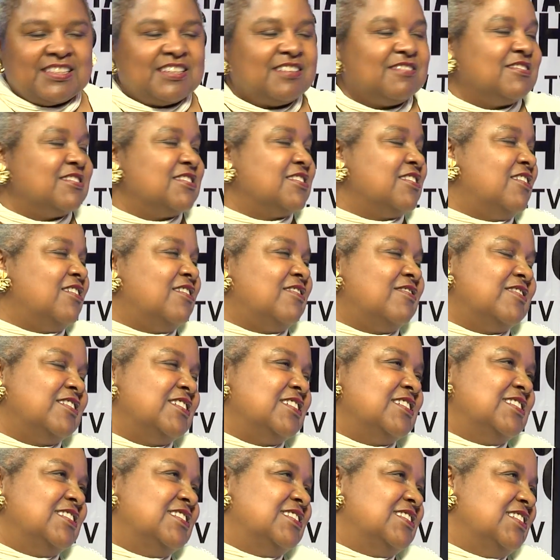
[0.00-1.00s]
there was
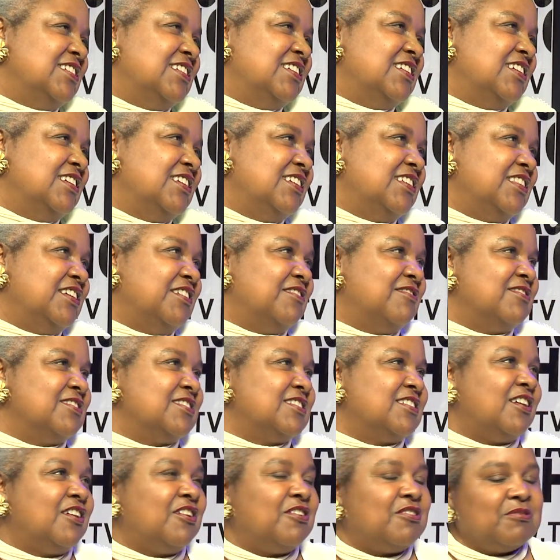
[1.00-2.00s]
always singing, there
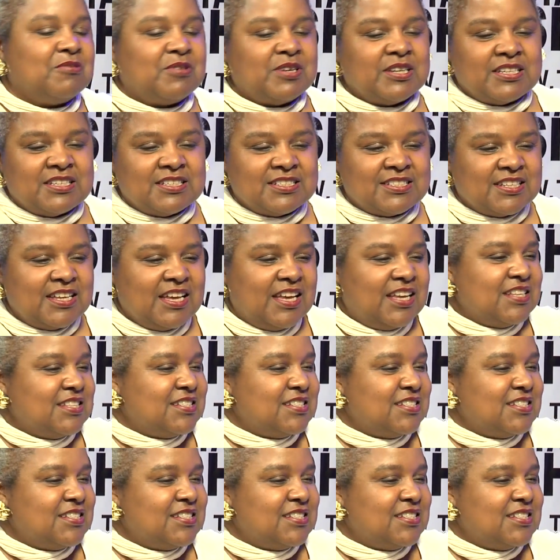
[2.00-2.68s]
was always